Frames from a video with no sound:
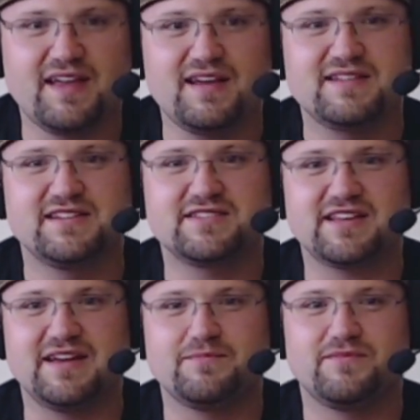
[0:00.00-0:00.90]

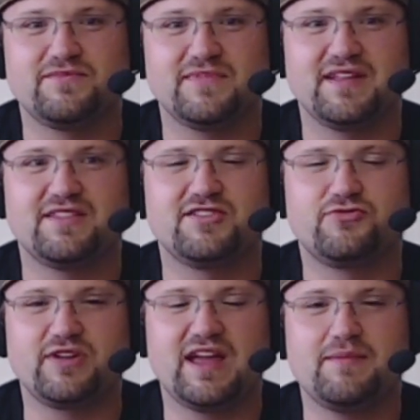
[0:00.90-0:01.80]
Seriously, the
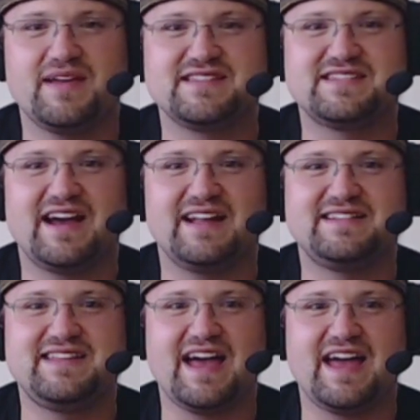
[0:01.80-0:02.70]
dream is not
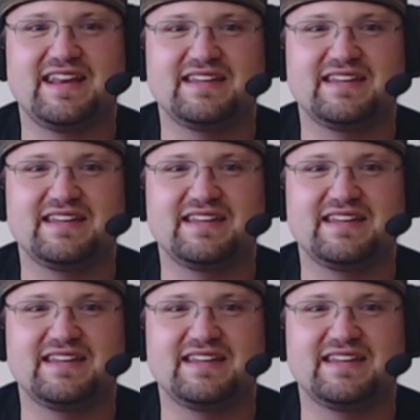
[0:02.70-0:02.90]
dead.